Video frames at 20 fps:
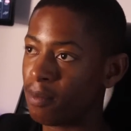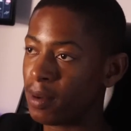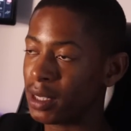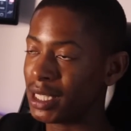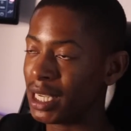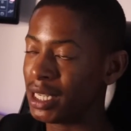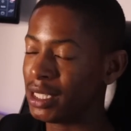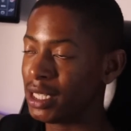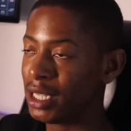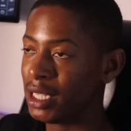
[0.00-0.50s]

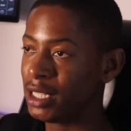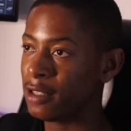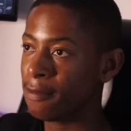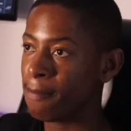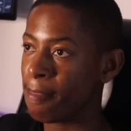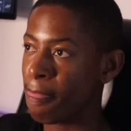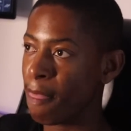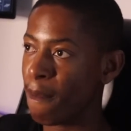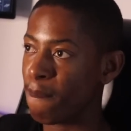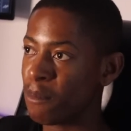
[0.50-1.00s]
percentage,
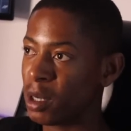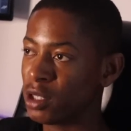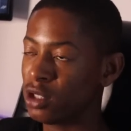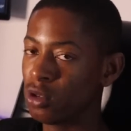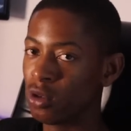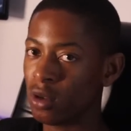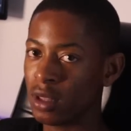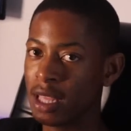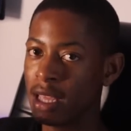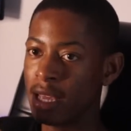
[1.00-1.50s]
but
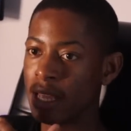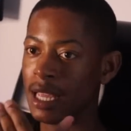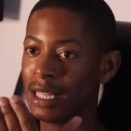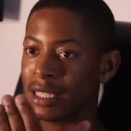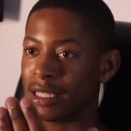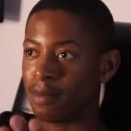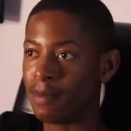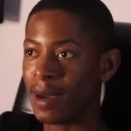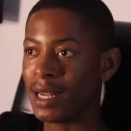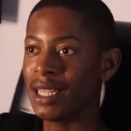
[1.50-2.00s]
you know,
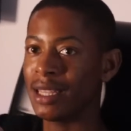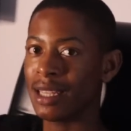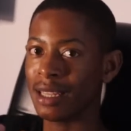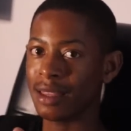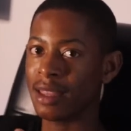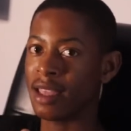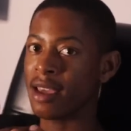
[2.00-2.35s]
it's money that